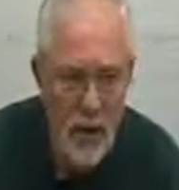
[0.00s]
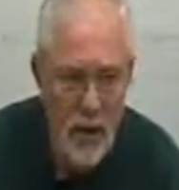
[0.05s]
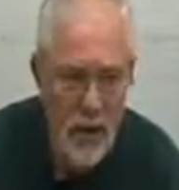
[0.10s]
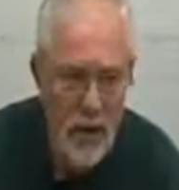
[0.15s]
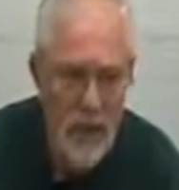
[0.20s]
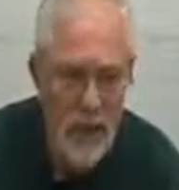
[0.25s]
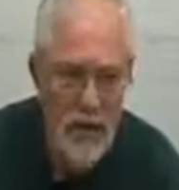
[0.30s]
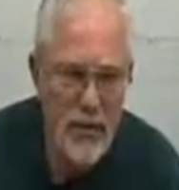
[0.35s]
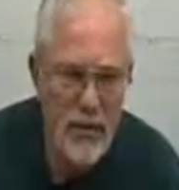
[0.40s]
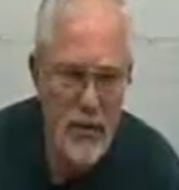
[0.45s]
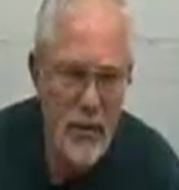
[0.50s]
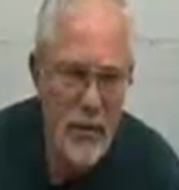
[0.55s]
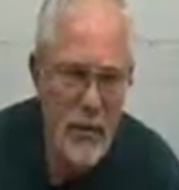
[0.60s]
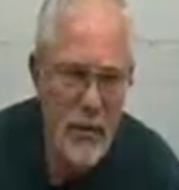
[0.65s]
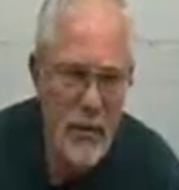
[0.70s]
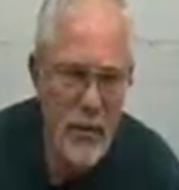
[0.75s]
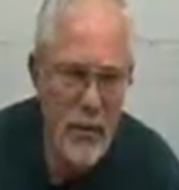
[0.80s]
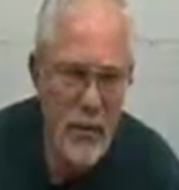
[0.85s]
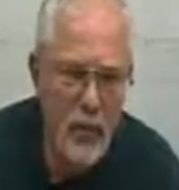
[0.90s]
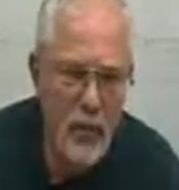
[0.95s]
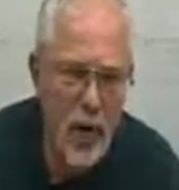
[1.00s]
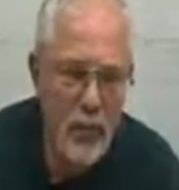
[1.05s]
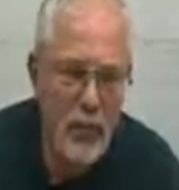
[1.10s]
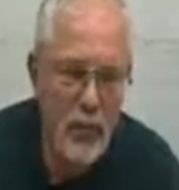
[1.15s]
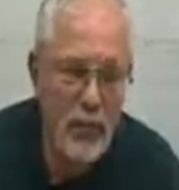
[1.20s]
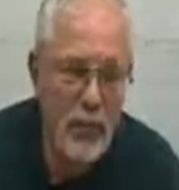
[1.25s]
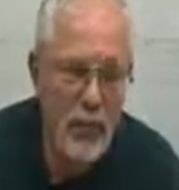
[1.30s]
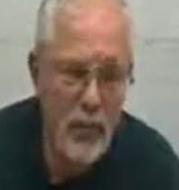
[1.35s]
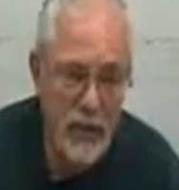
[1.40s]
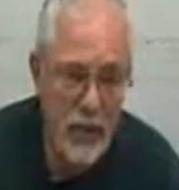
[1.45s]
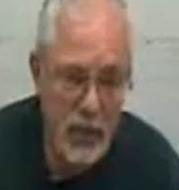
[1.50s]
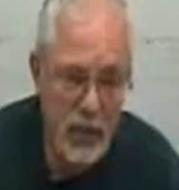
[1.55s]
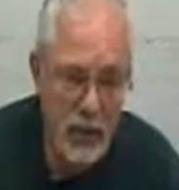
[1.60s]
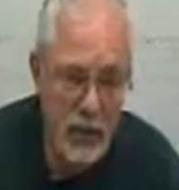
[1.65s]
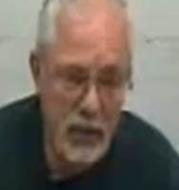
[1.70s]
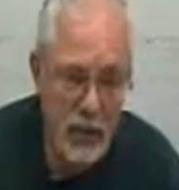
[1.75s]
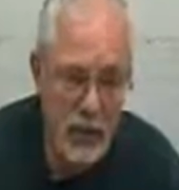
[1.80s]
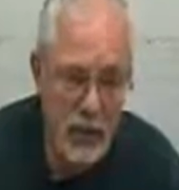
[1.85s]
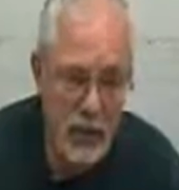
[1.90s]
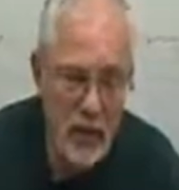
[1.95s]
Blades that are improperly
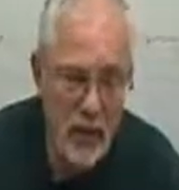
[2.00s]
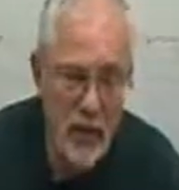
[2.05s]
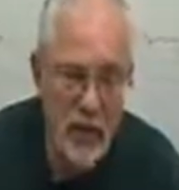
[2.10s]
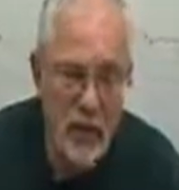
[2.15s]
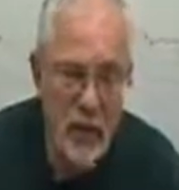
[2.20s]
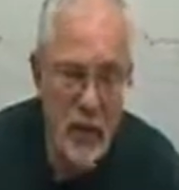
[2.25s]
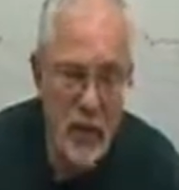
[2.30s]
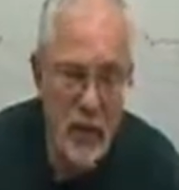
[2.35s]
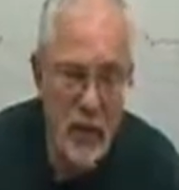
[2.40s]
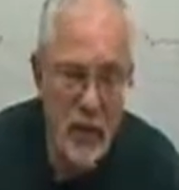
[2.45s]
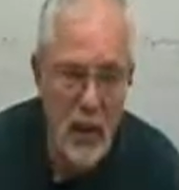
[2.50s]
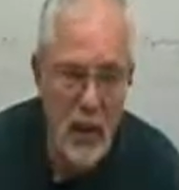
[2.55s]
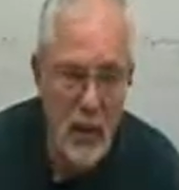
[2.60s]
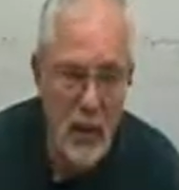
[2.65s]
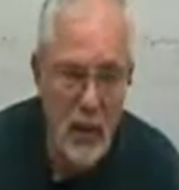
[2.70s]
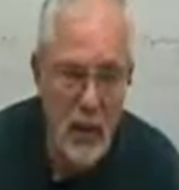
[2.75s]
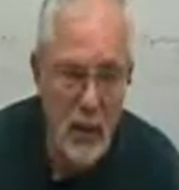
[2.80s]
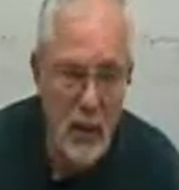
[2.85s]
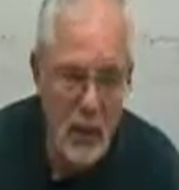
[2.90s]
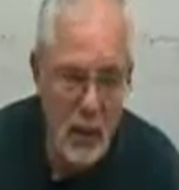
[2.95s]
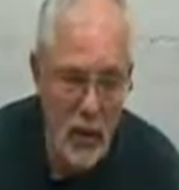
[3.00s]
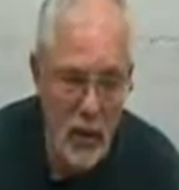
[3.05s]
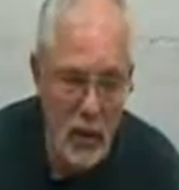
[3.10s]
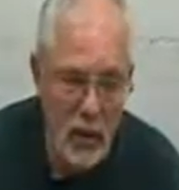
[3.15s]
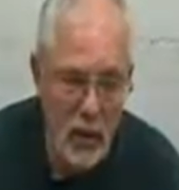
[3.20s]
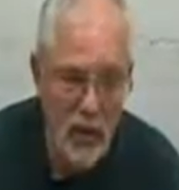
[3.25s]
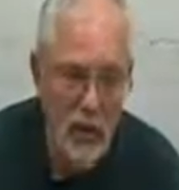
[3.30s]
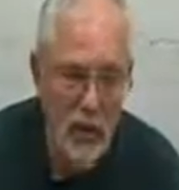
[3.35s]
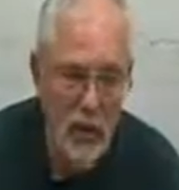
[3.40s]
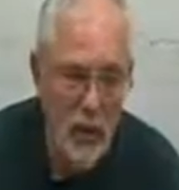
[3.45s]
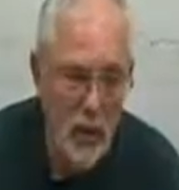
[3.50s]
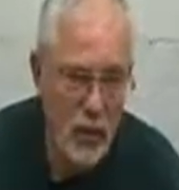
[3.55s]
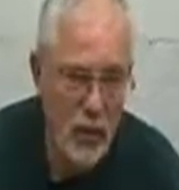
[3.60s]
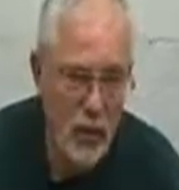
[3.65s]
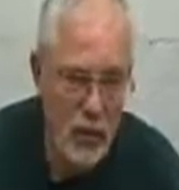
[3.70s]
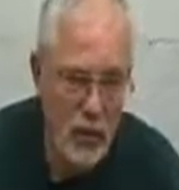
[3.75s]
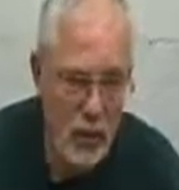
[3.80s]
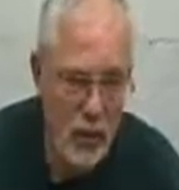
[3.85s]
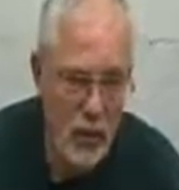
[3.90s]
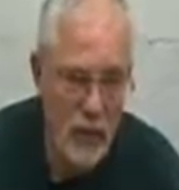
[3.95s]
sharpened will also
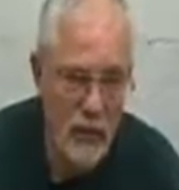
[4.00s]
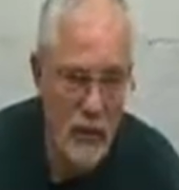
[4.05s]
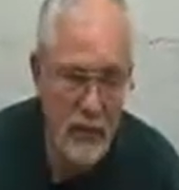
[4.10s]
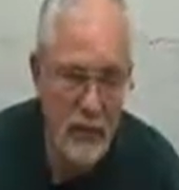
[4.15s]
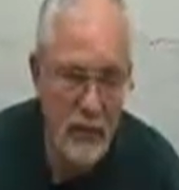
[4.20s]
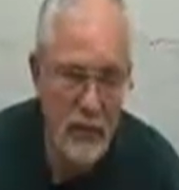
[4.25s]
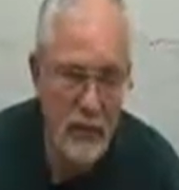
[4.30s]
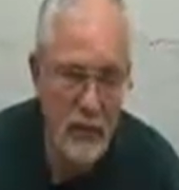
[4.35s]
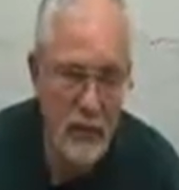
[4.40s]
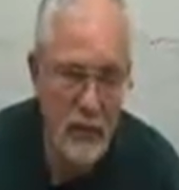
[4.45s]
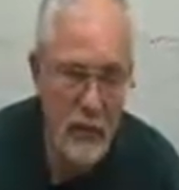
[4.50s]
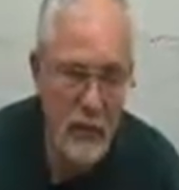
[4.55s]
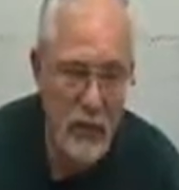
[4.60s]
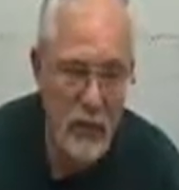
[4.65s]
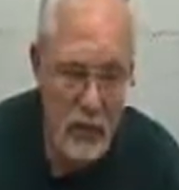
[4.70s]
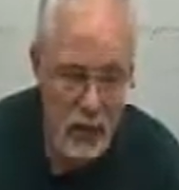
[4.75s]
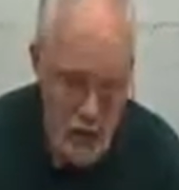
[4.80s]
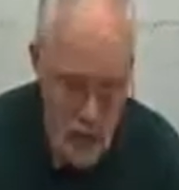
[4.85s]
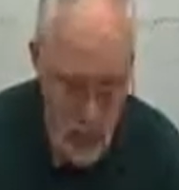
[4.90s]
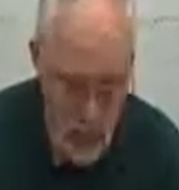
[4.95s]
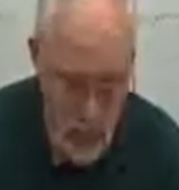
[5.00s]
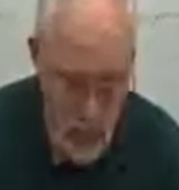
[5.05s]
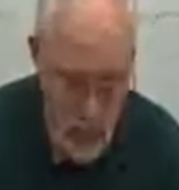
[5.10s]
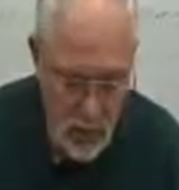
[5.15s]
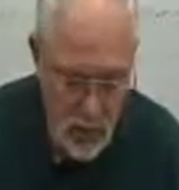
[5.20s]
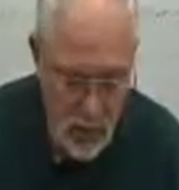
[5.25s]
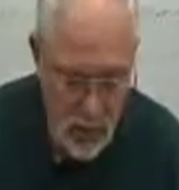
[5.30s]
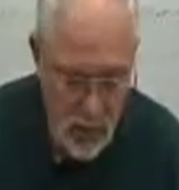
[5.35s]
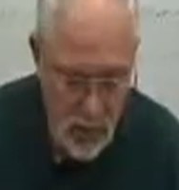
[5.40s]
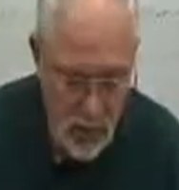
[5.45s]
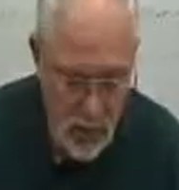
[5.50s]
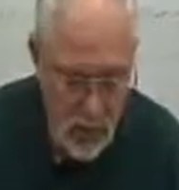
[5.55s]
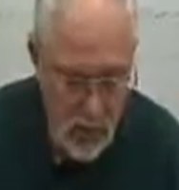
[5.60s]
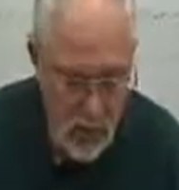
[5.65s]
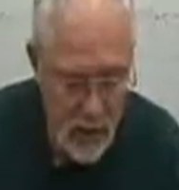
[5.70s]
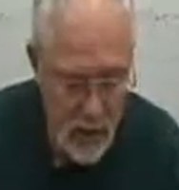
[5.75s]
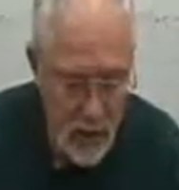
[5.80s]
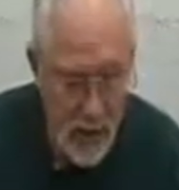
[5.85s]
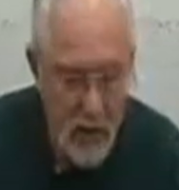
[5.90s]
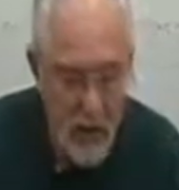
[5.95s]
shorten the life of your blade
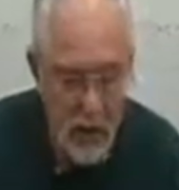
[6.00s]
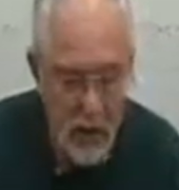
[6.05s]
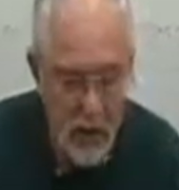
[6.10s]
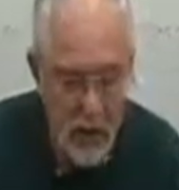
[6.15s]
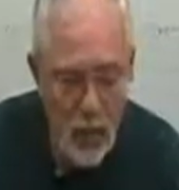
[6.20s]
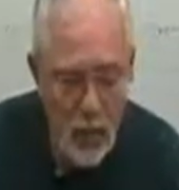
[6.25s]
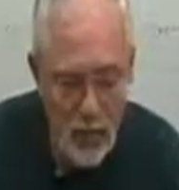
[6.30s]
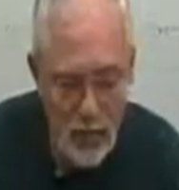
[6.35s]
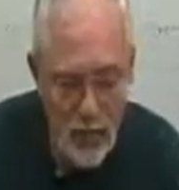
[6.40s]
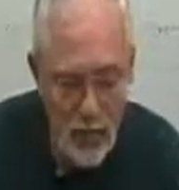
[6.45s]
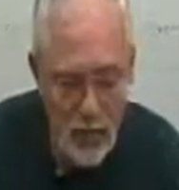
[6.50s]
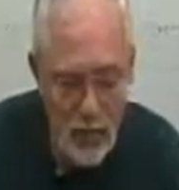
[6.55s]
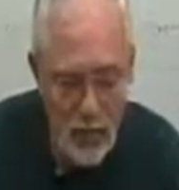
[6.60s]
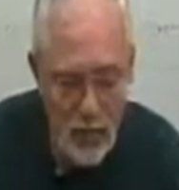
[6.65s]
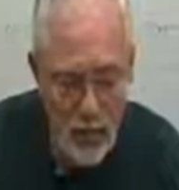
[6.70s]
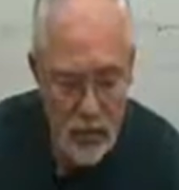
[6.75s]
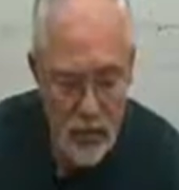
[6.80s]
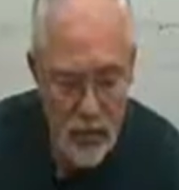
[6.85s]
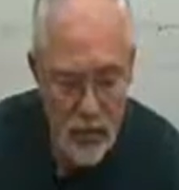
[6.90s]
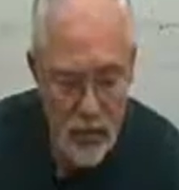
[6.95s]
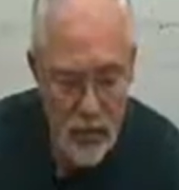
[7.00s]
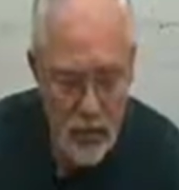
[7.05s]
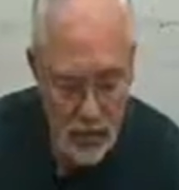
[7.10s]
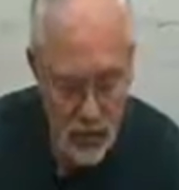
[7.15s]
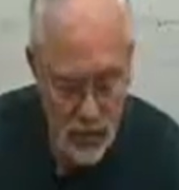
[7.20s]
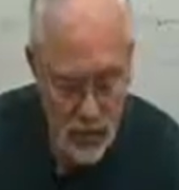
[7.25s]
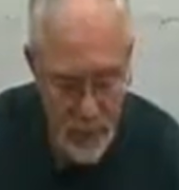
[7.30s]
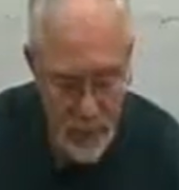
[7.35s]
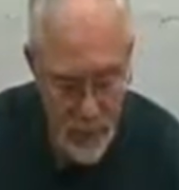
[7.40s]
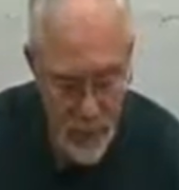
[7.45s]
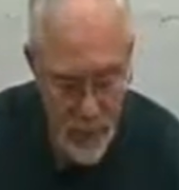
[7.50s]
and won't last you as long.